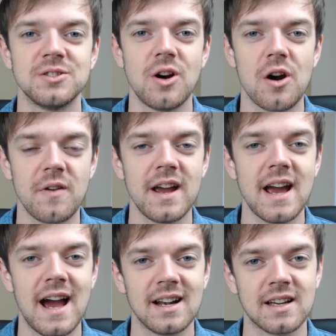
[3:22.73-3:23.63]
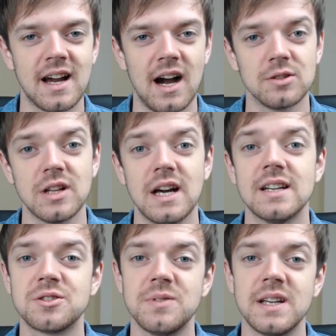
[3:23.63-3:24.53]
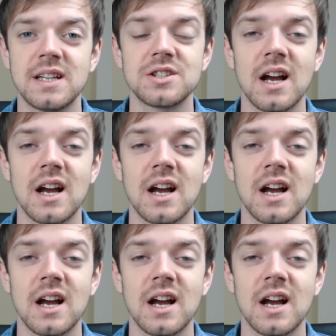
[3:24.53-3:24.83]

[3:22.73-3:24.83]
the Norway Elkhound. Swedish